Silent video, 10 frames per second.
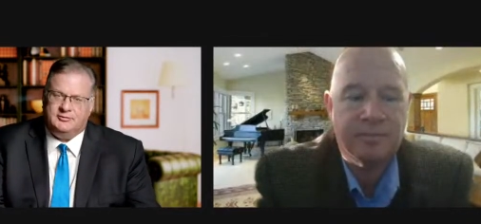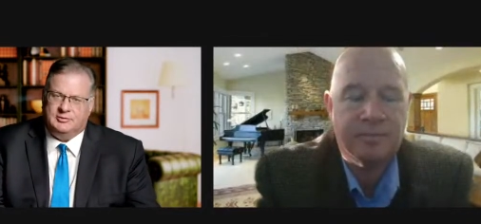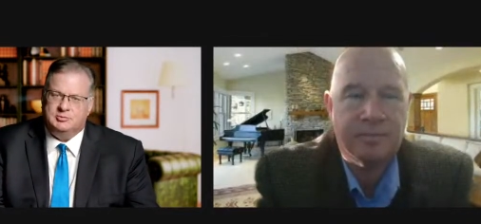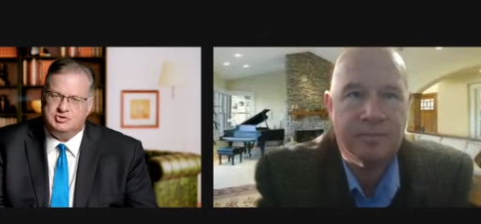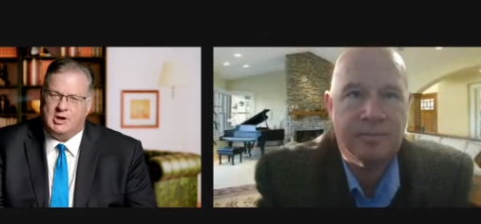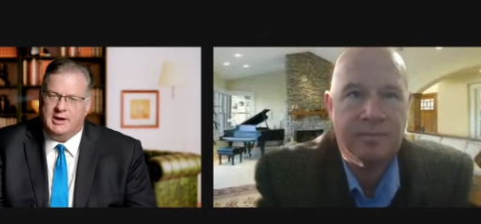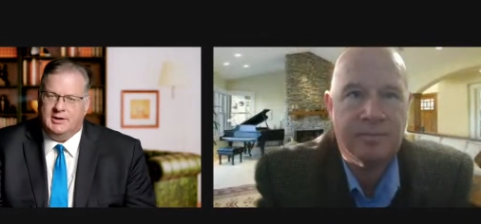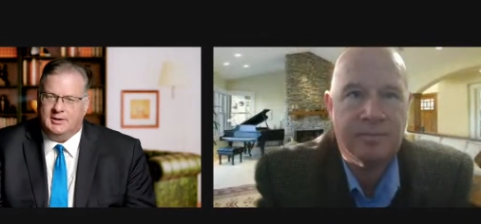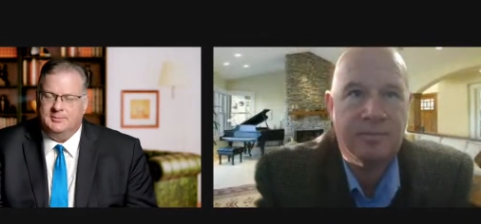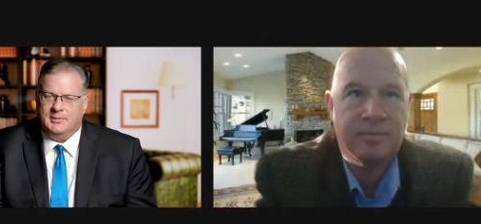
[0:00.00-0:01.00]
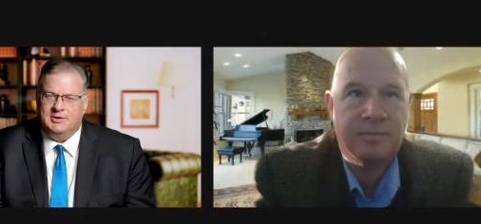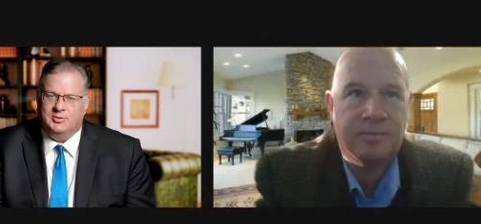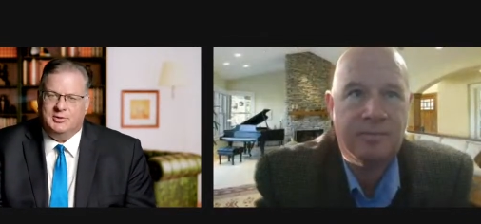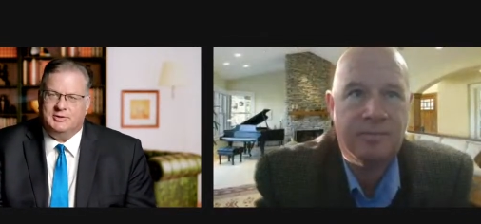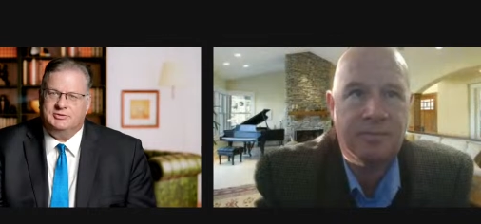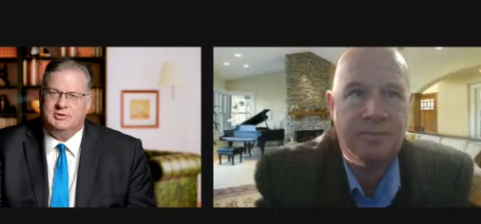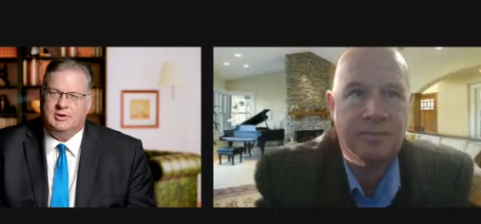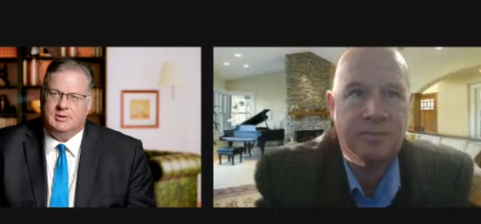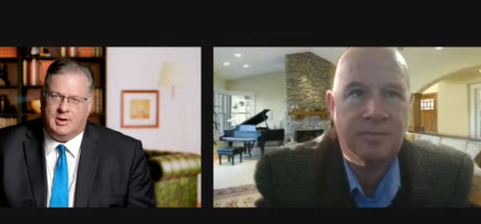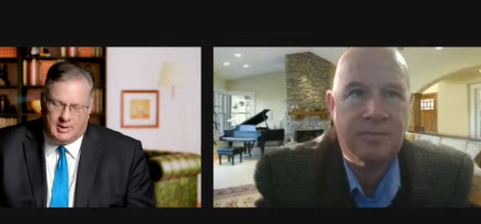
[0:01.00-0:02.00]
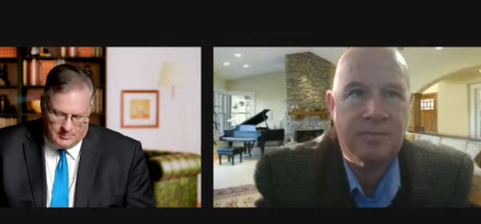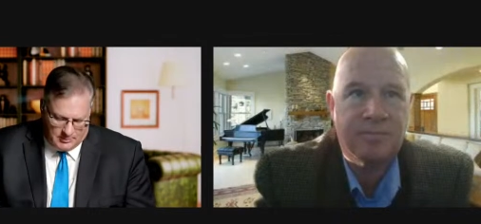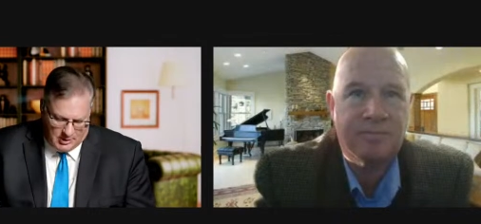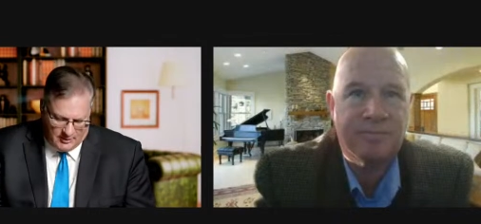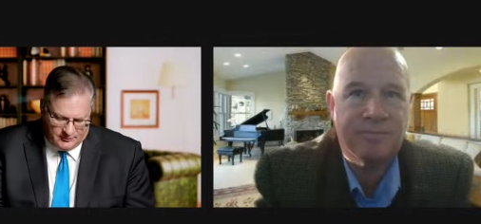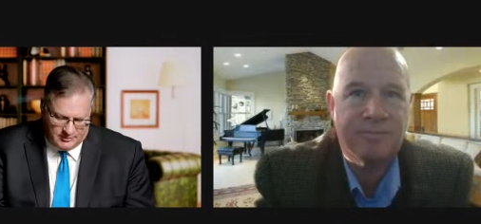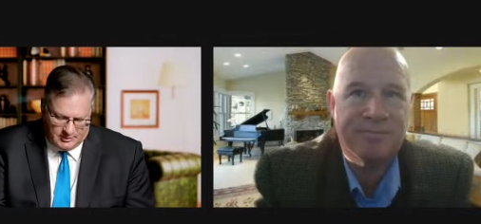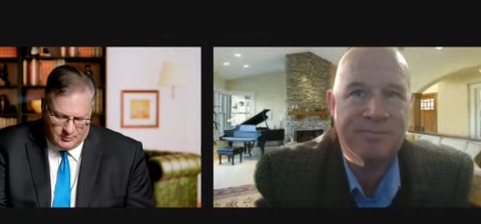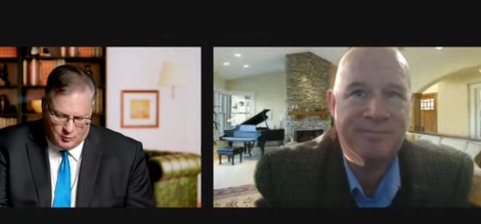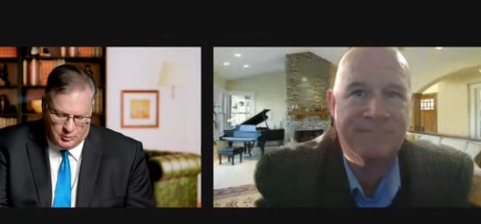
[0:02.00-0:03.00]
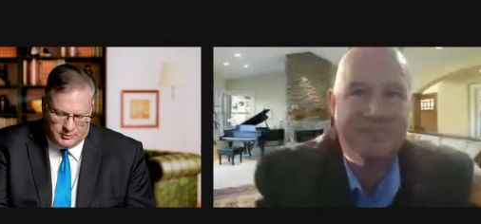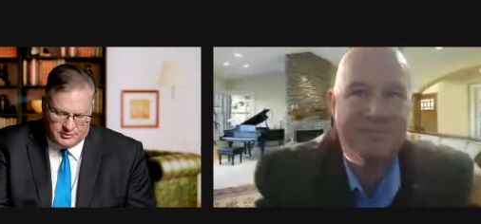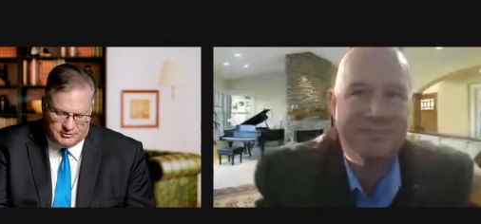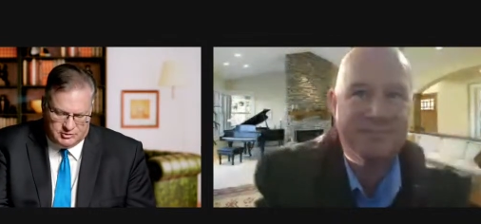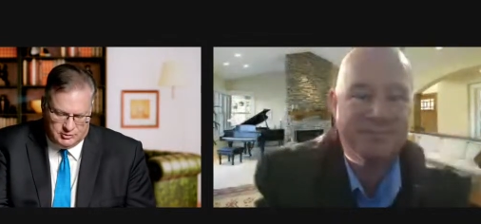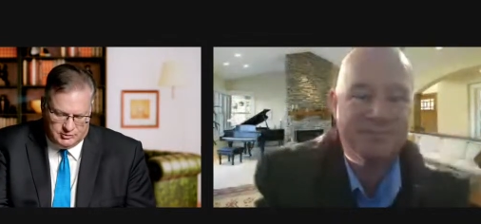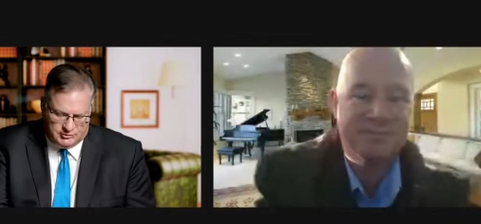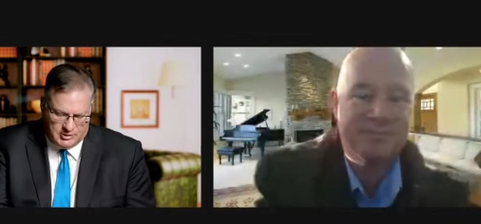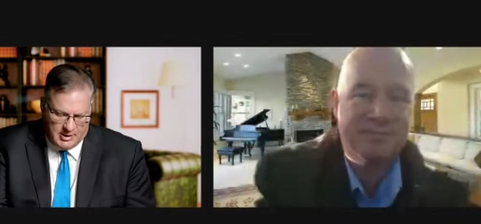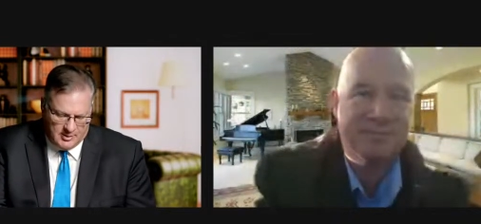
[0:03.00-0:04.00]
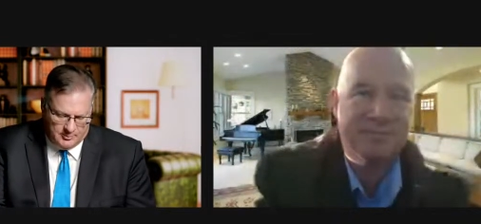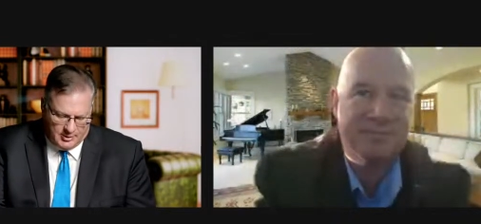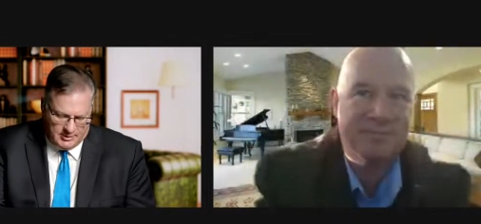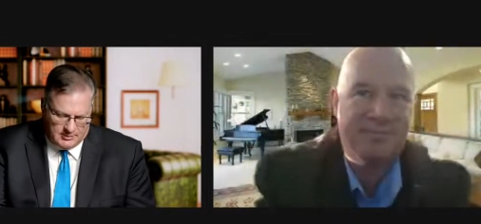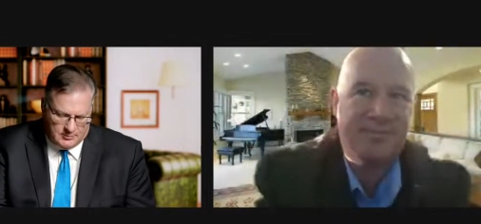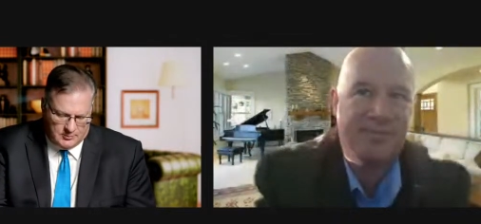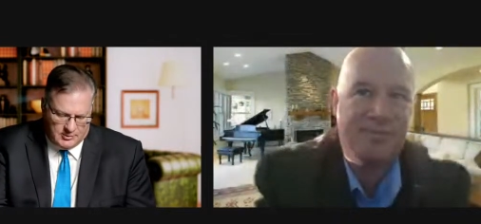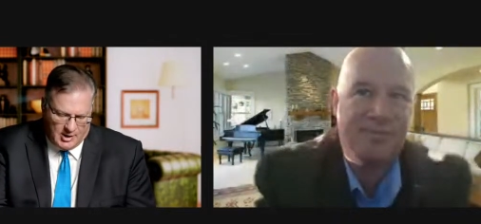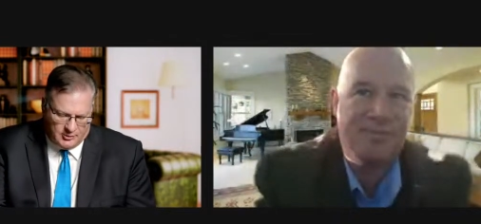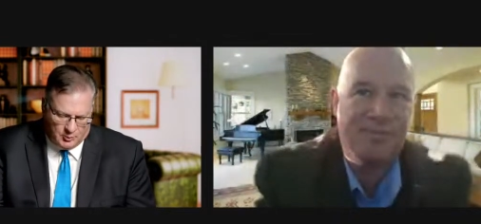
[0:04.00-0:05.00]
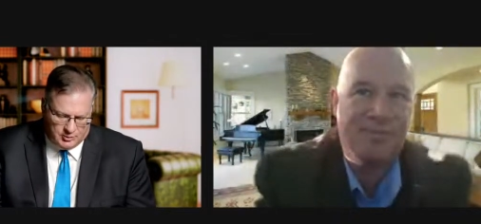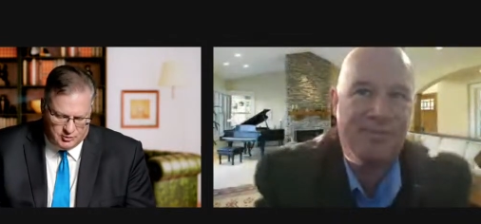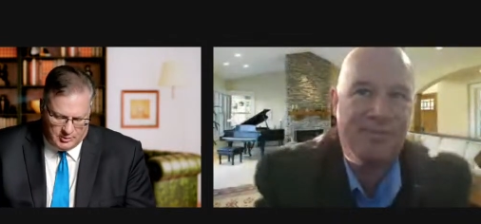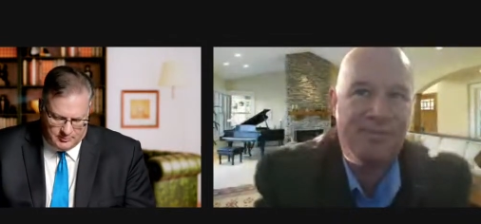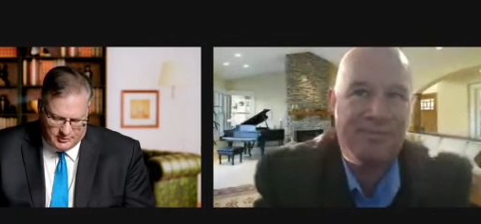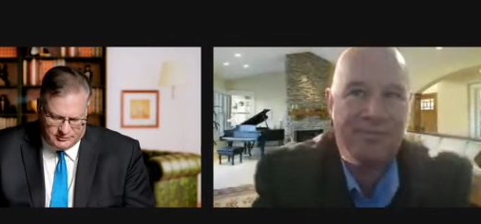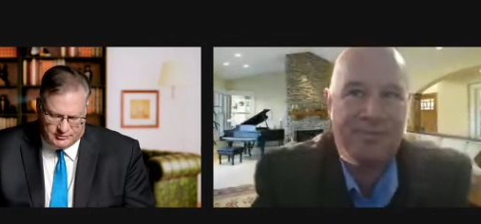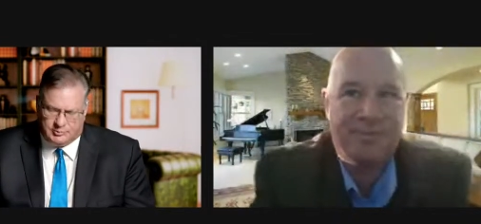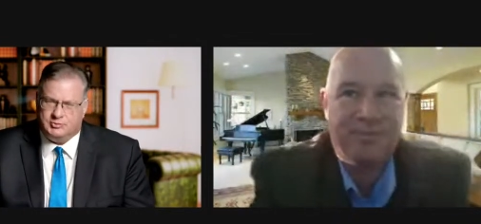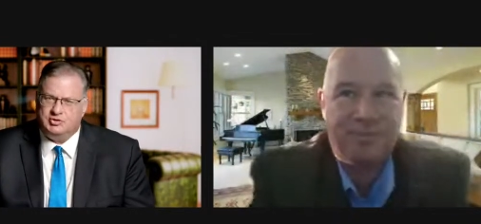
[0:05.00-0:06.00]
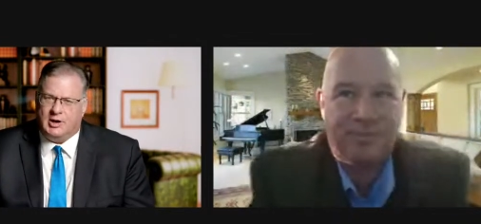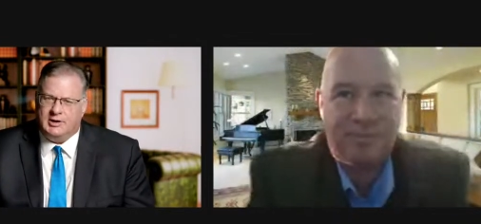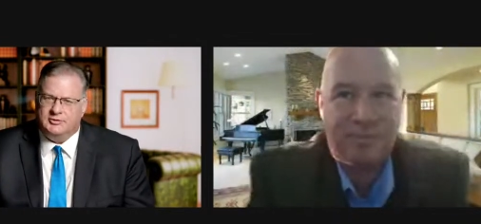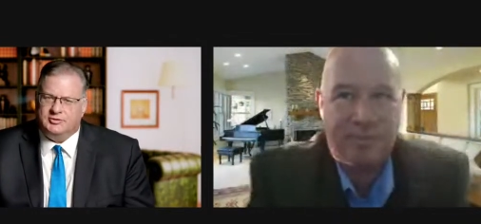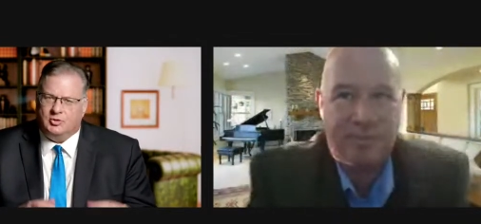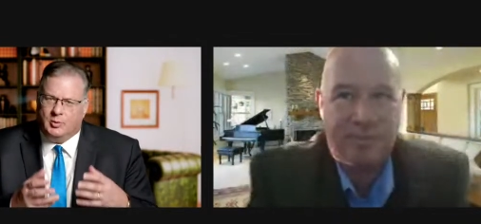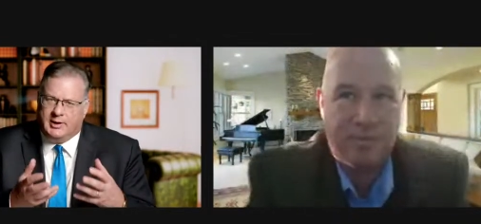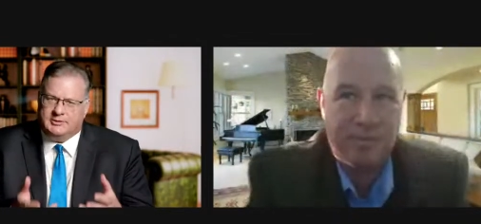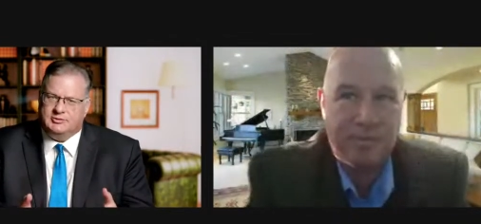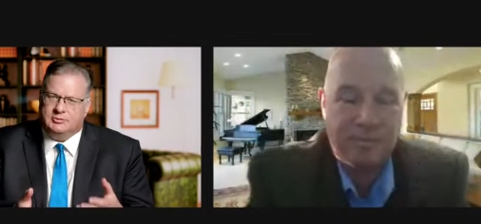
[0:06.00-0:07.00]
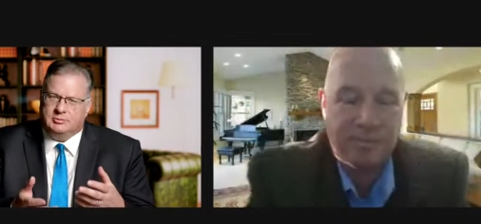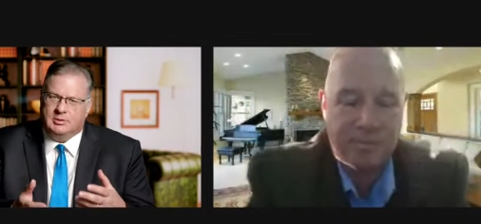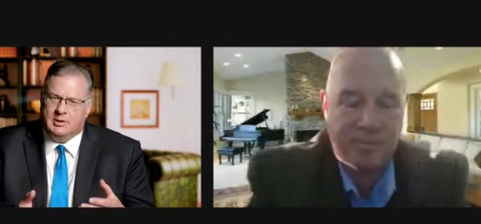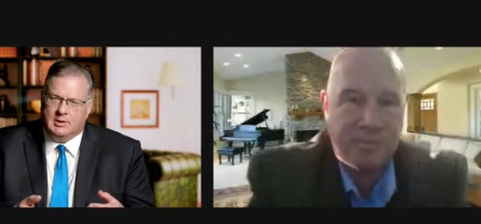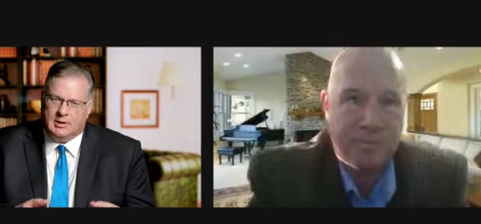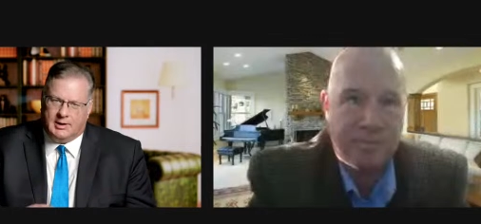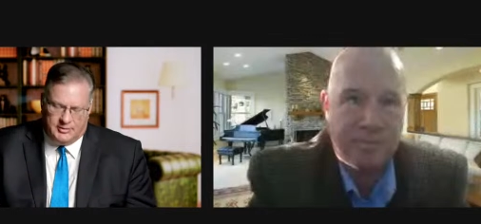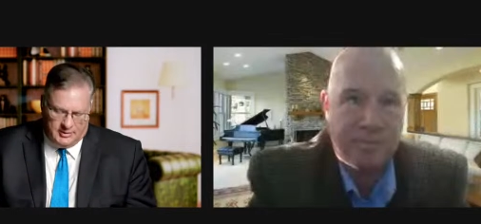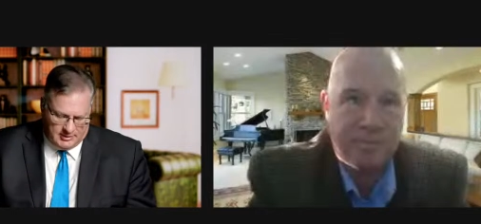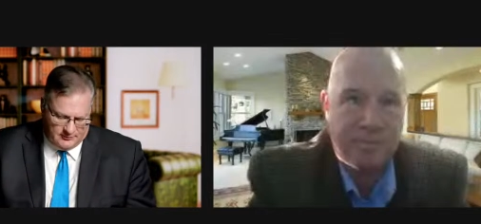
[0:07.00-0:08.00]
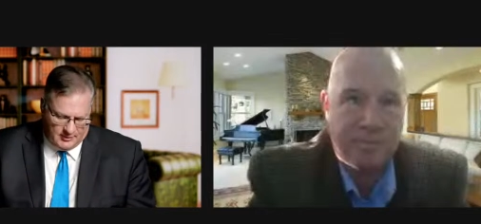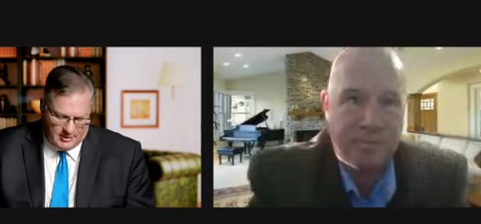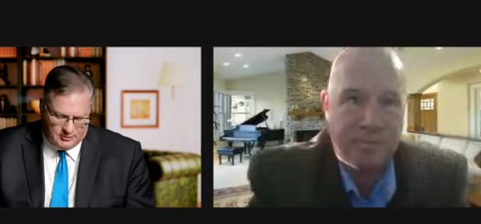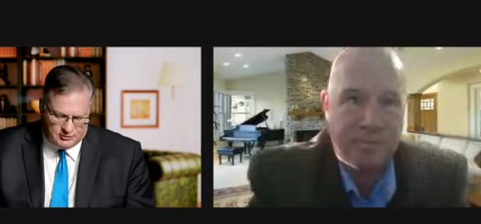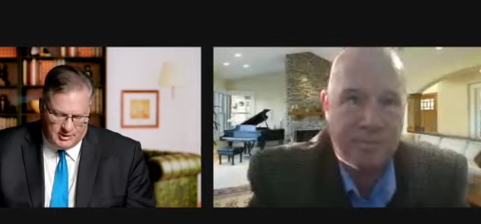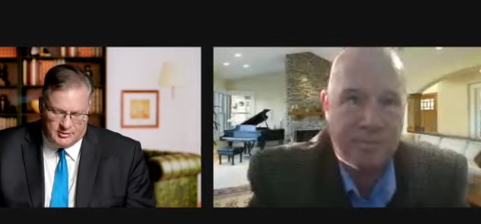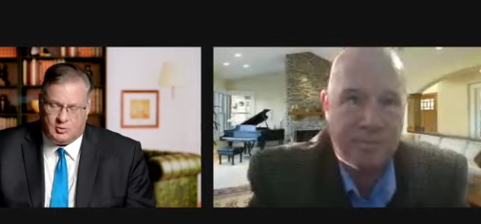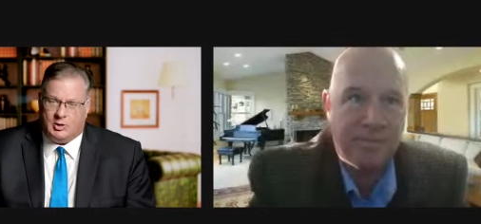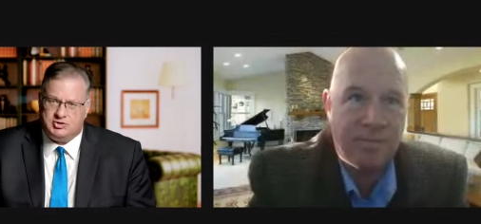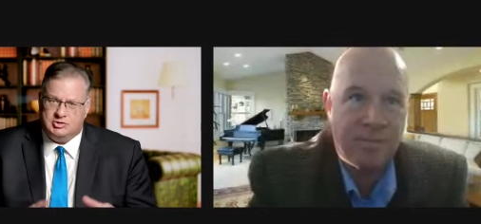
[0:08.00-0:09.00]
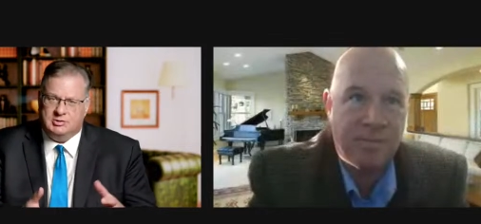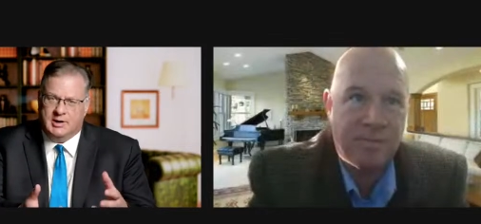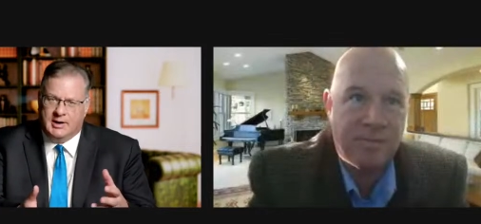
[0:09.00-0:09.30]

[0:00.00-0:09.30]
Speaker 1: from china i know that's a, um, often a word that's used but now that we're doing business with china is there a way to i think if i understand the question